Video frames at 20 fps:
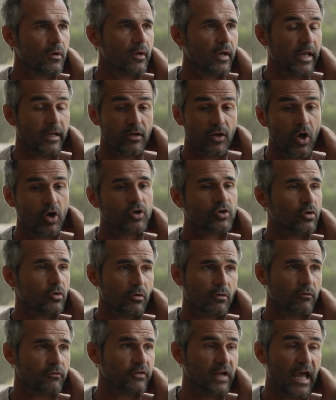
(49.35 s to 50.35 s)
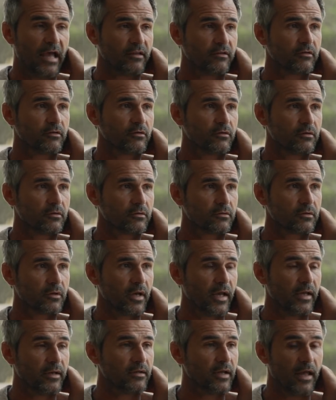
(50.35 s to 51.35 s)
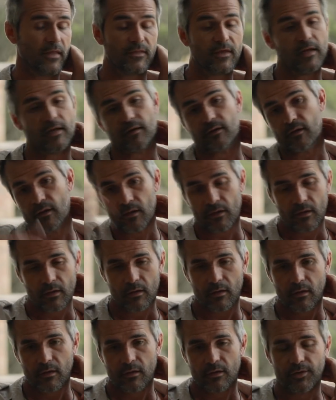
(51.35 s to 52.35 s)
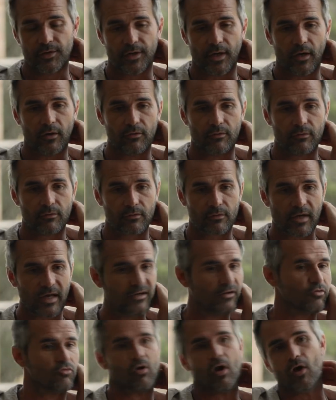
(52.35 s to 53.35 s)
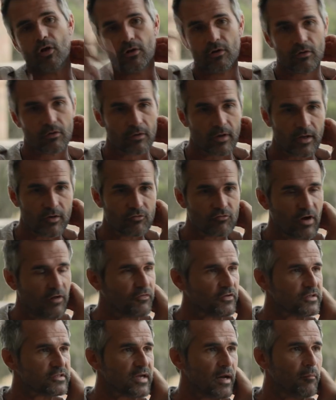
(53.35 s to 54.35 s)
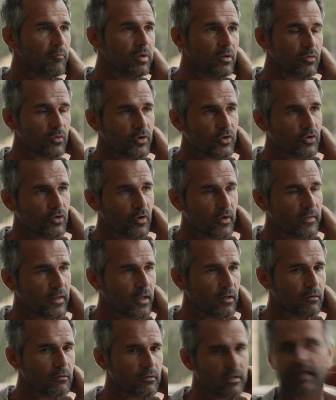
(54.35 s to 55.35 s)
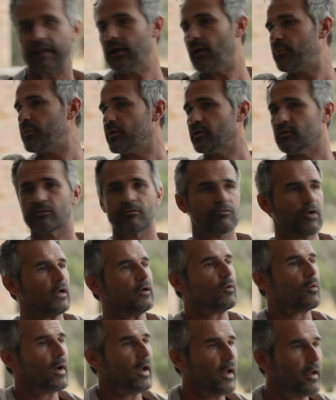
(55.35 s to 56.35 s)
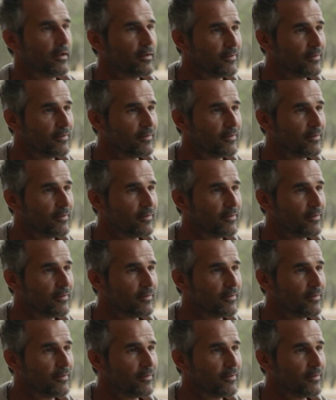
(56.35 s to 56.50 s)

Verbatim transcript: and knock you flat. And, and then, you know, kind of roll and rough and tumble with you and then get up and run away,